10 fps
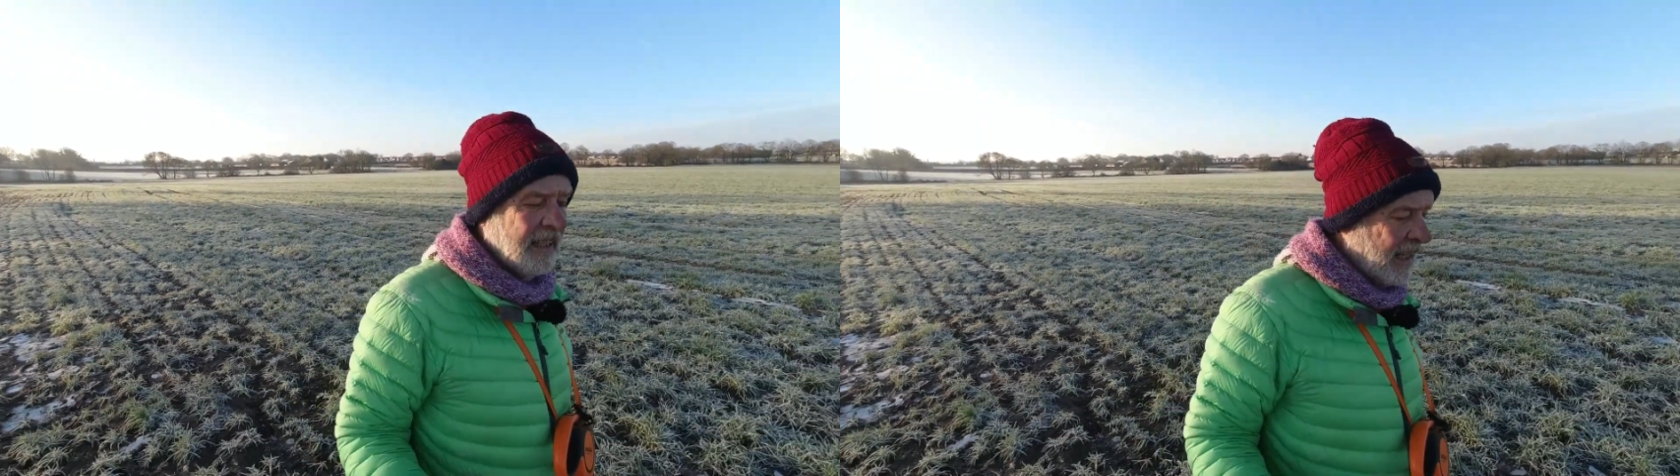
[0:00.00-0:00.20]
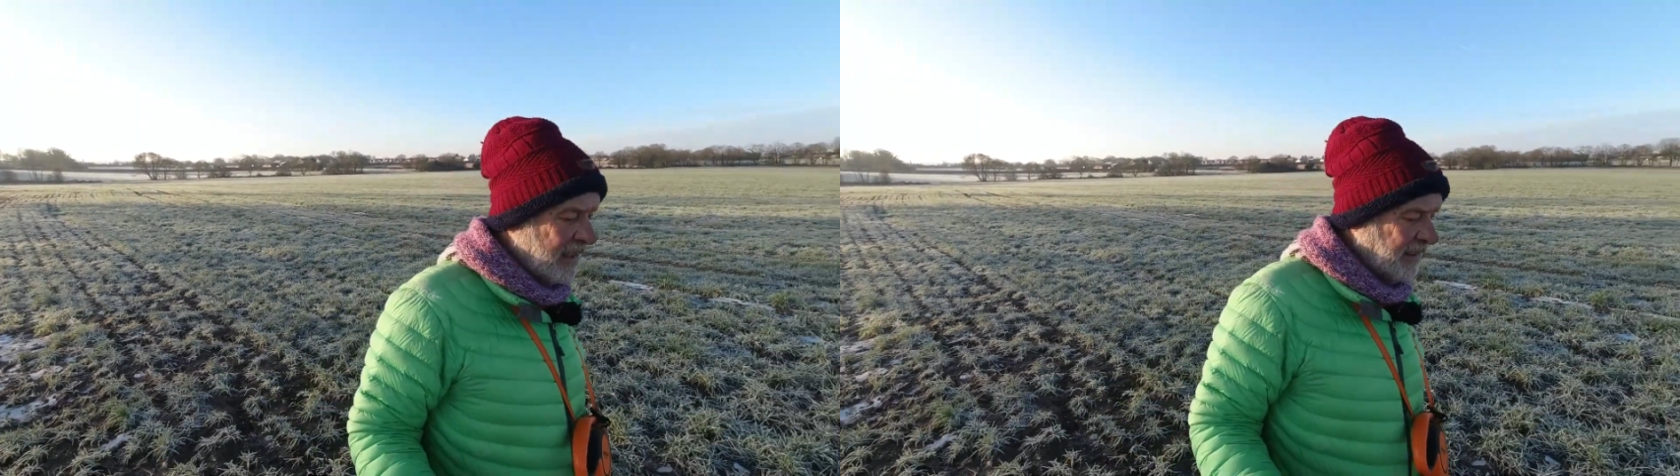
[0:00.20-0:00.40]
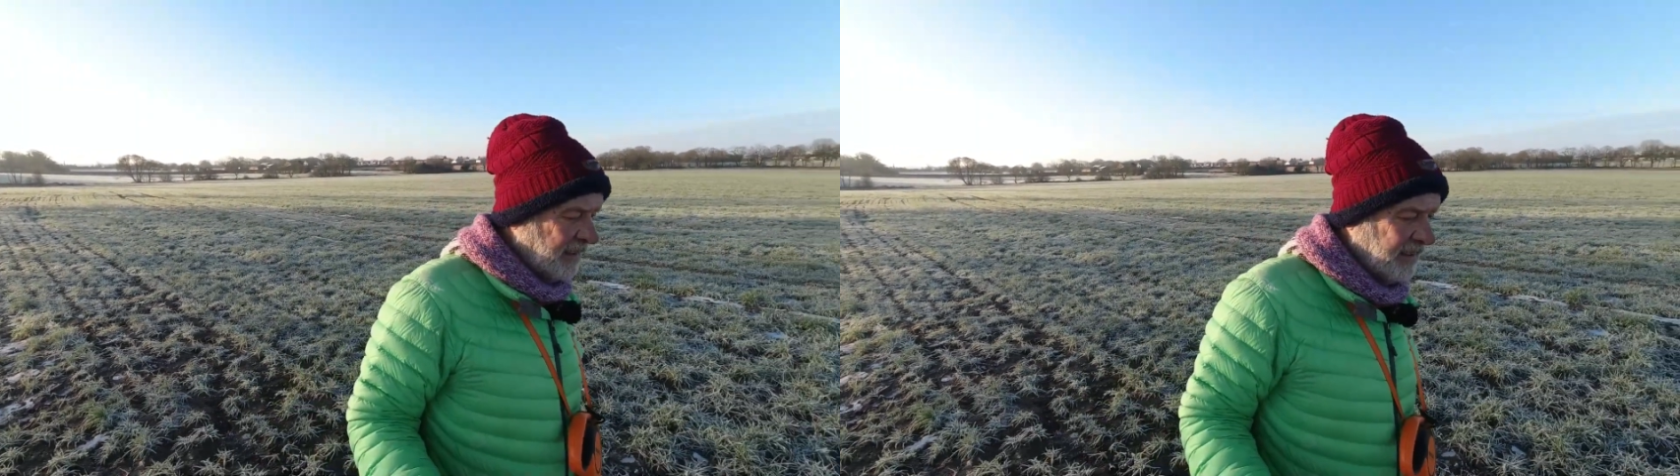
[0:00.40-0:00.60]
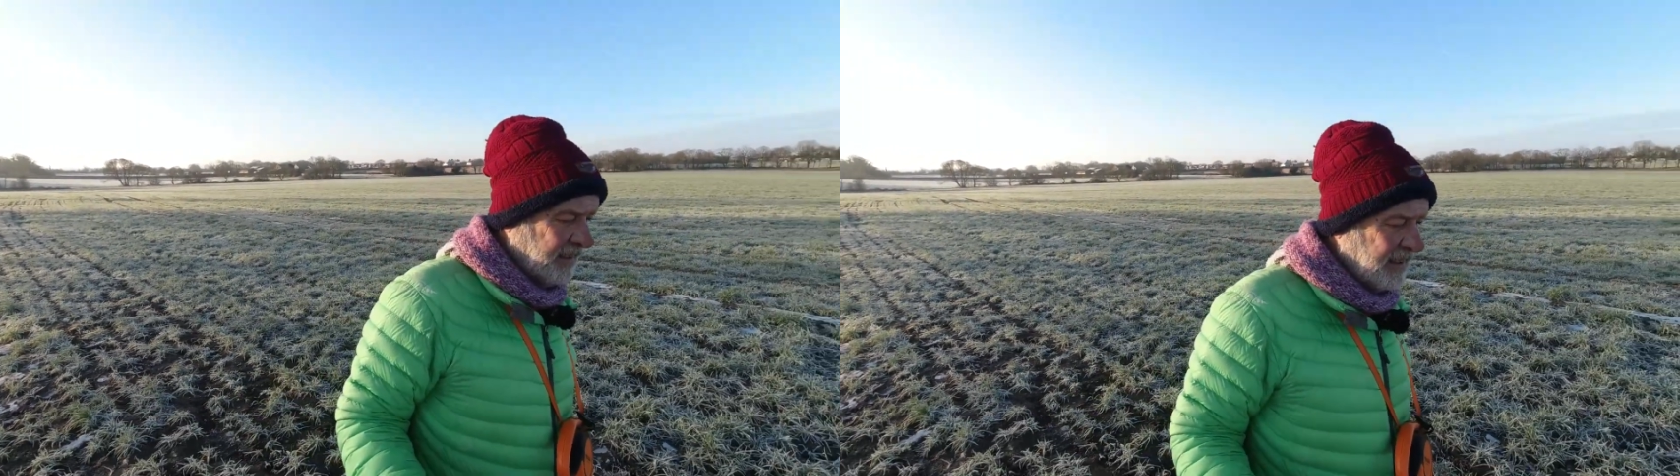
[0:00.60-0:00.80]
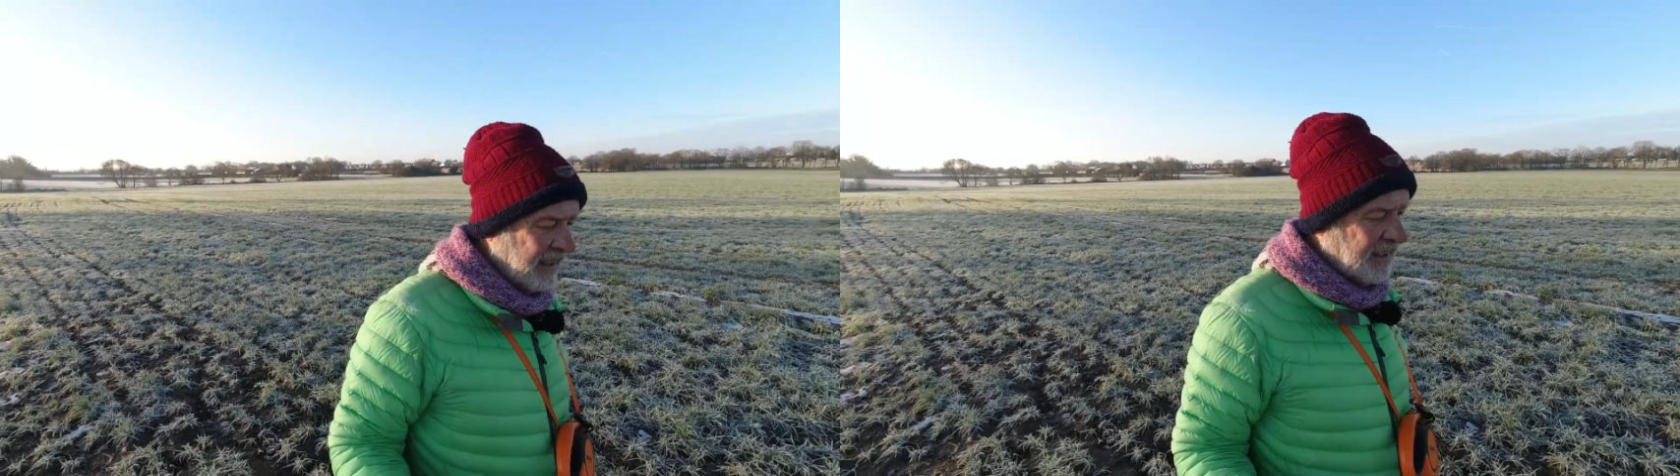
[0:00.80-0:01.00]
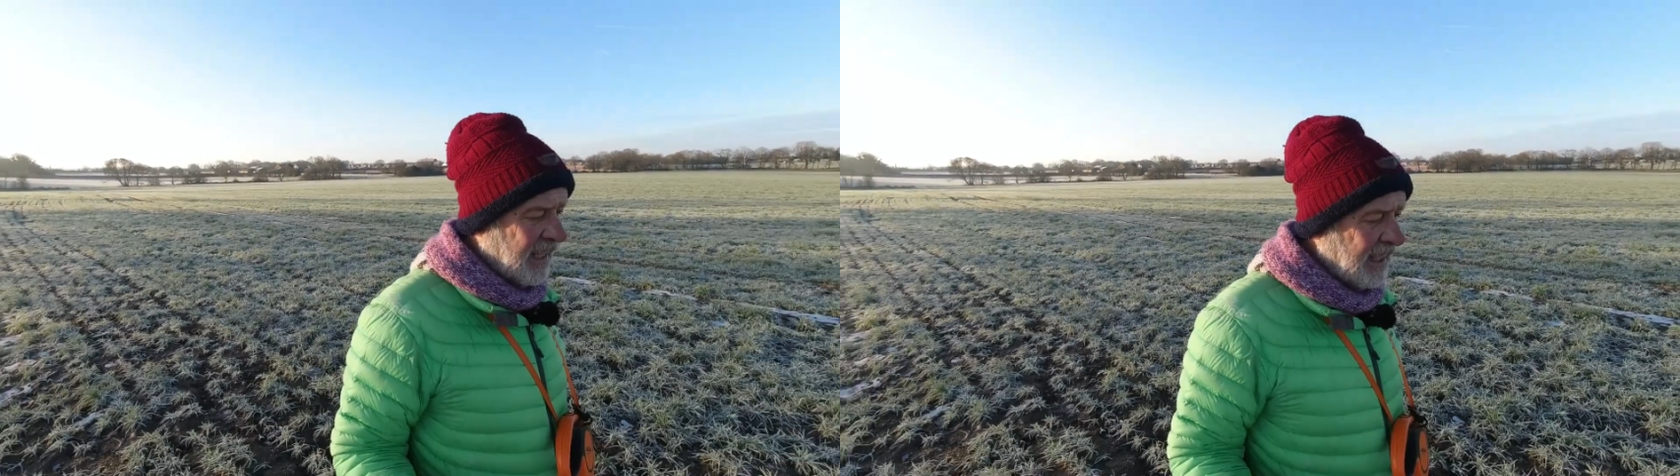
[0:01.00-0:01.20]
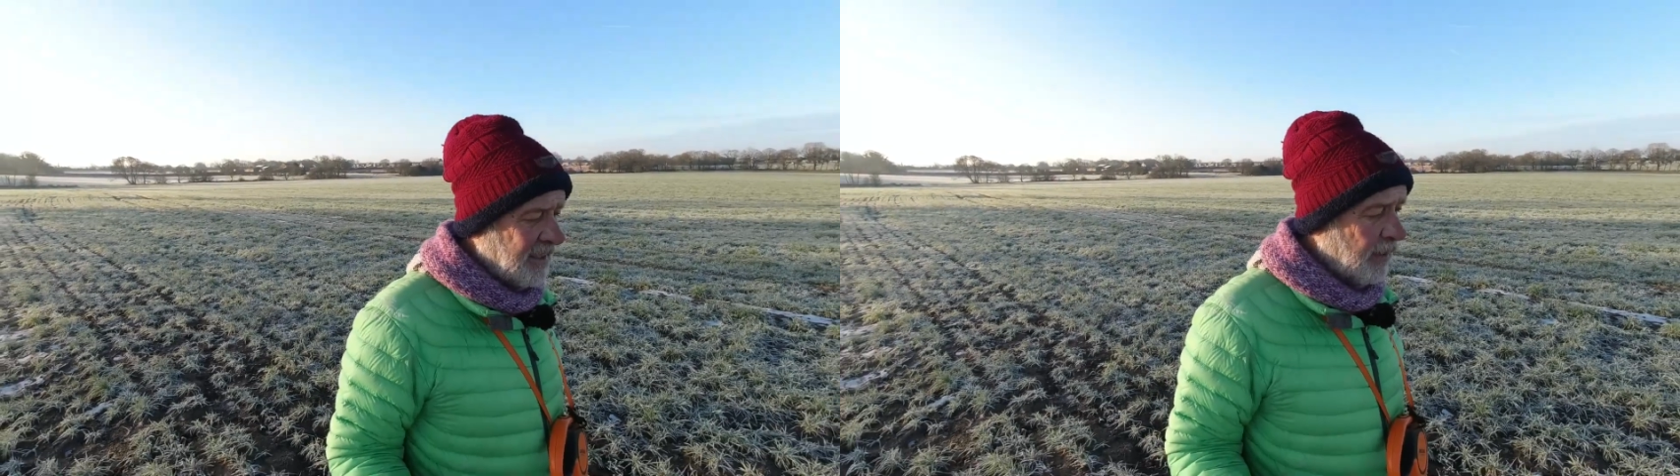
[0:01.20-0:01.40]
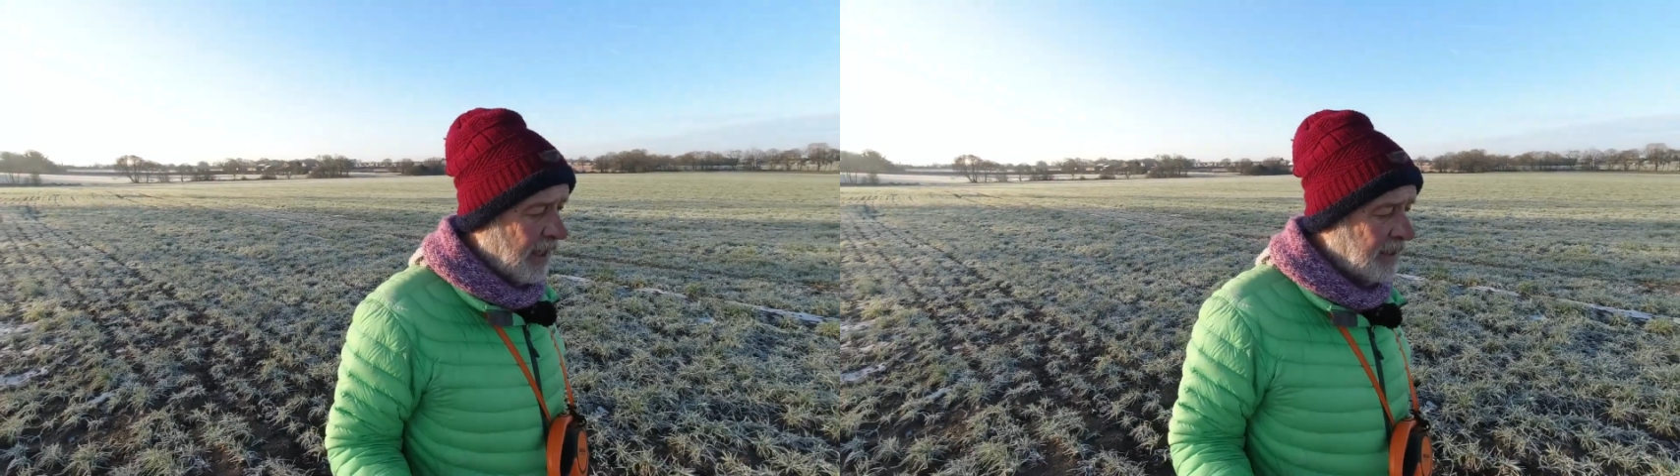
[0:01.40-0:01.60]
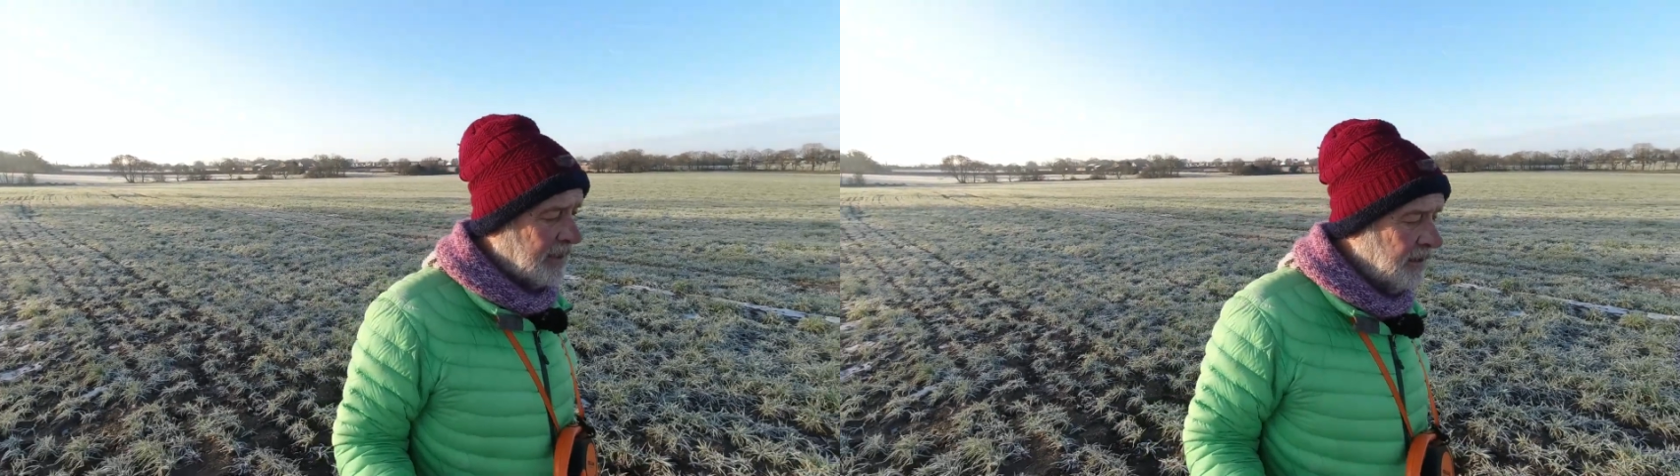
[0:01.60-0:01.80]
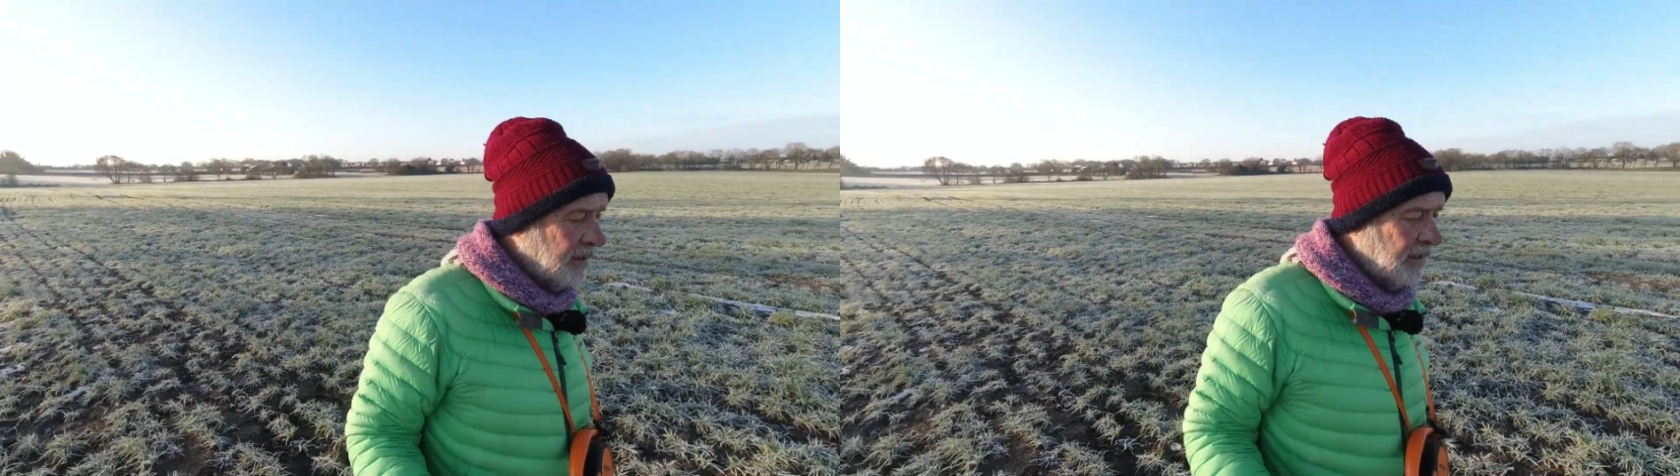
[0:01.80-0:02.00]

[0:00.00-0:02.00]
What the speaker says: like skating rinks.